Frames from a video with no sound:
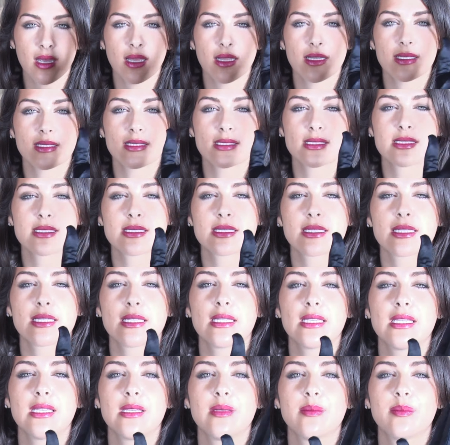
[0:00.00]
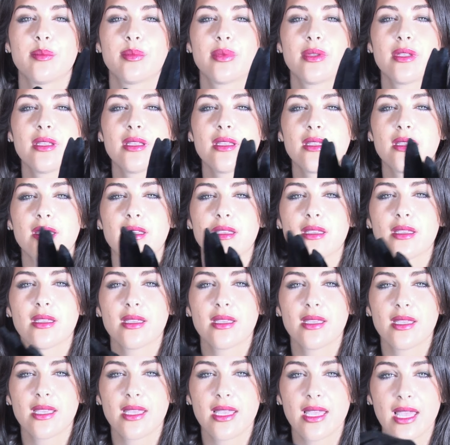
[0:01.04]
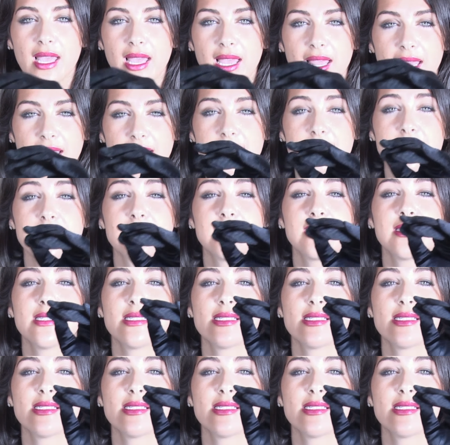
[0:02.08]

and sleepy and